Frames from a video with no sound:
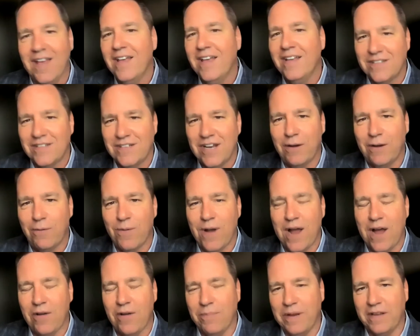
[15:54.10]
stick
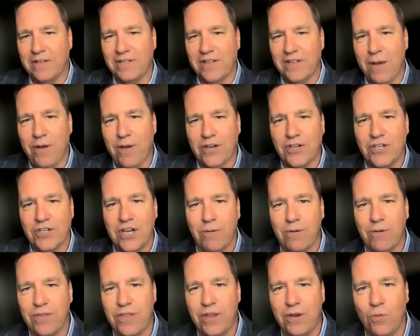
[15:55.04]
around, because I want to share
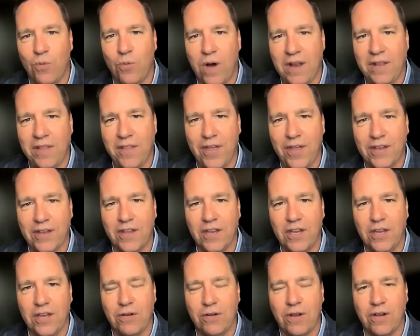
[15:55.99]
with you one thing
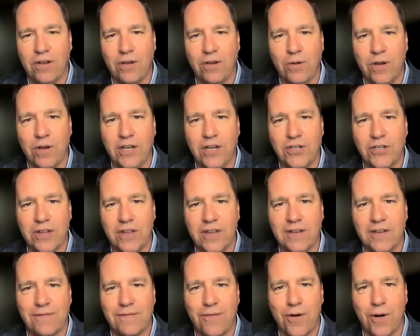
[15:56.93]
that you can do in each of
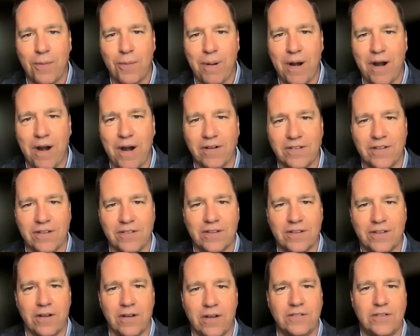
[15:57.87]
these 4 parts that's
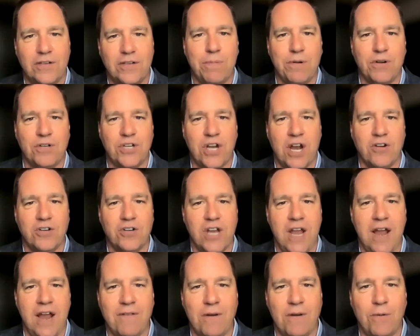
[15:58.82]
going to supercharge
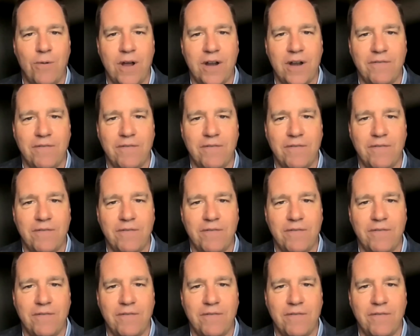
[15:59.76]
every one